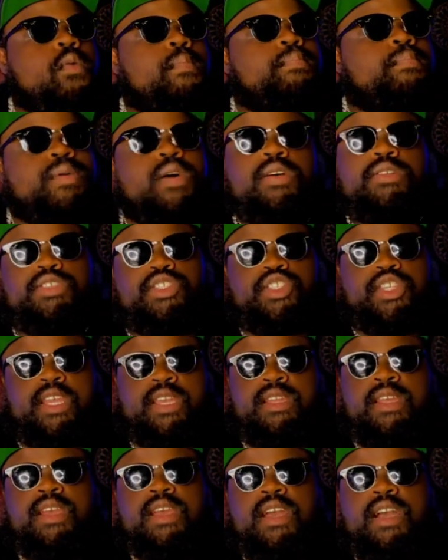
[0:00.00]

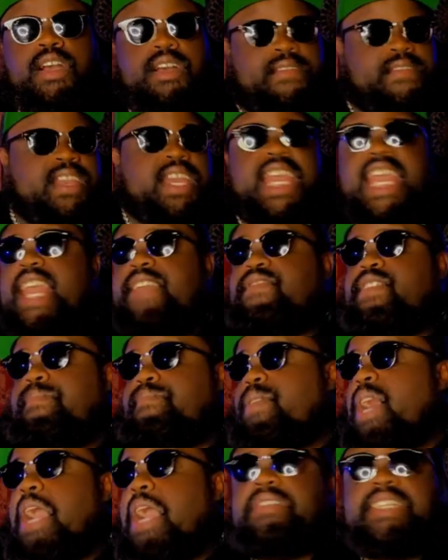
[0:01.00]
bullshit of if you're broke,